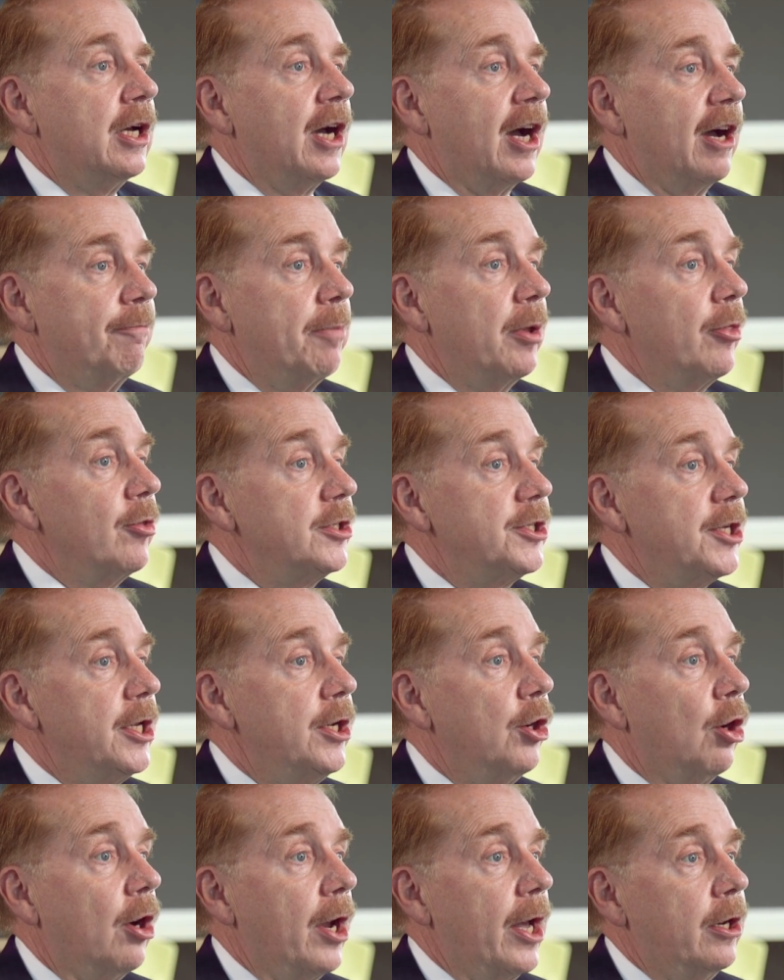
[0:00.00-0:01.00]
I've been the
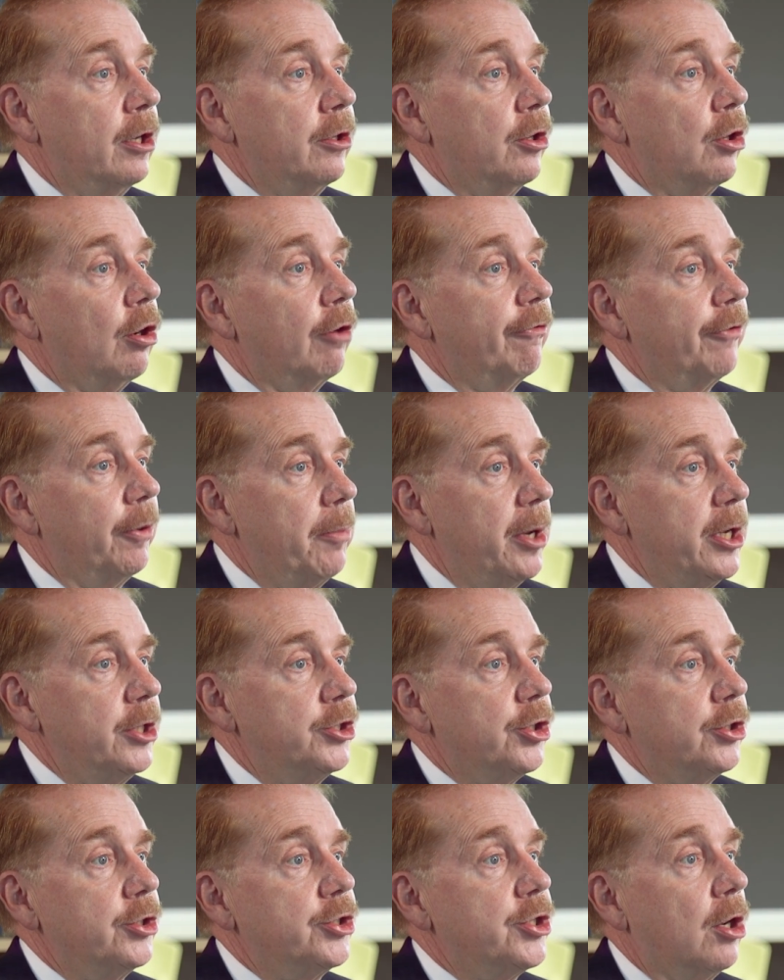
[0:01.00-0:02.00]
senior editor of a
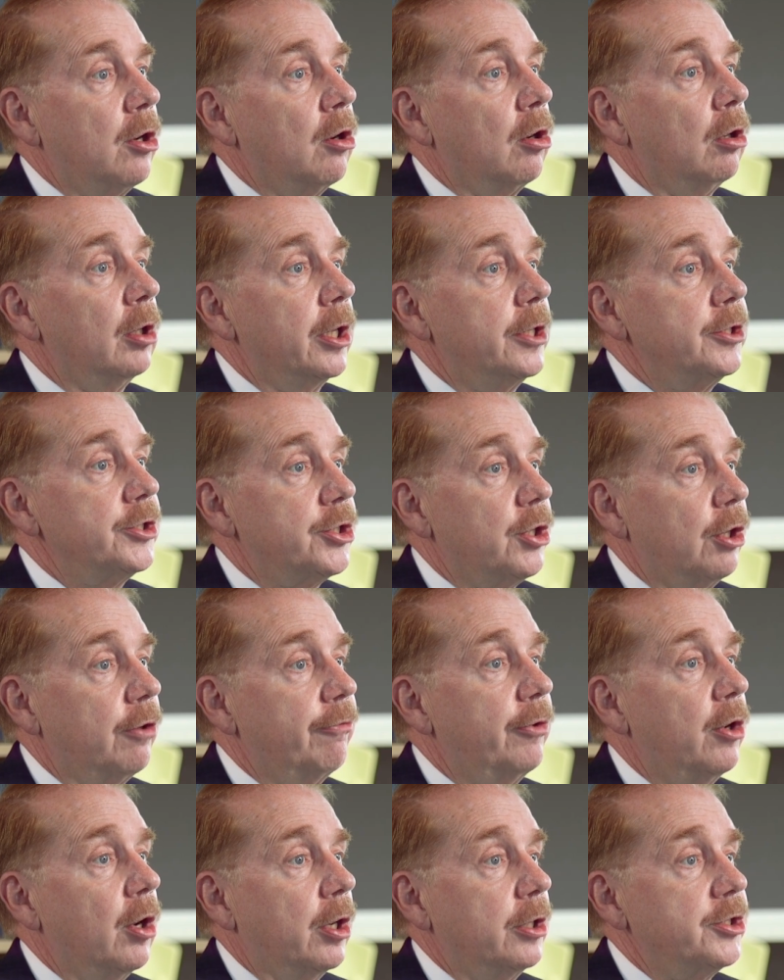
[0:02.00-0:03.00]
major journal and
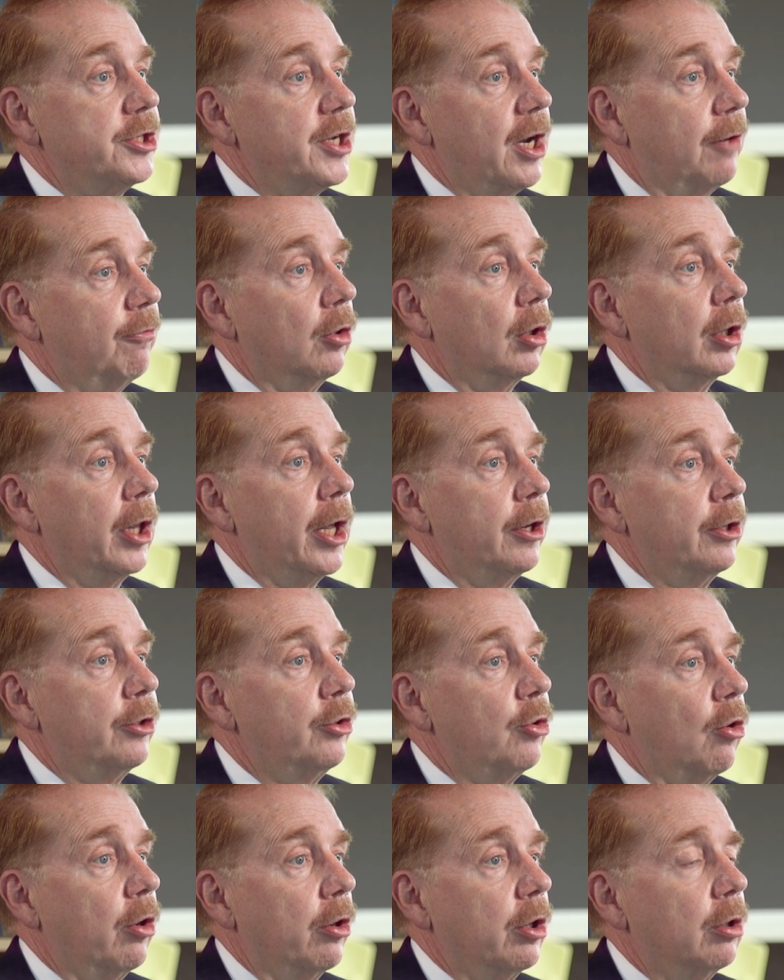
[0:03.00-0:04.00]
served on several
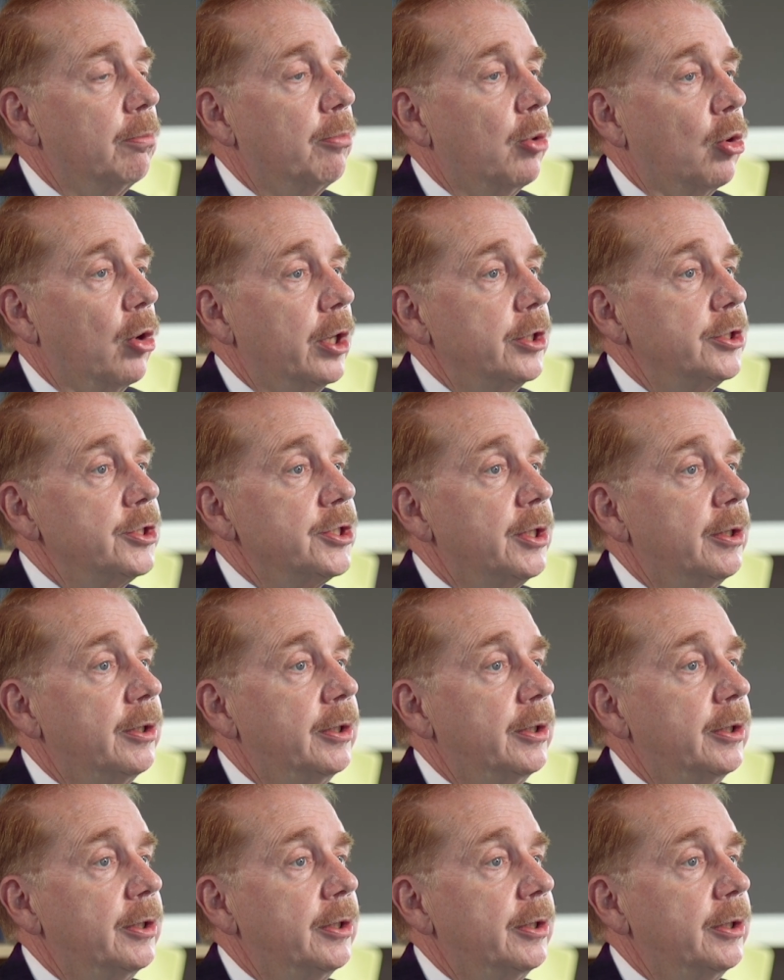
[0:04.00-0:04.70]
editorial boards.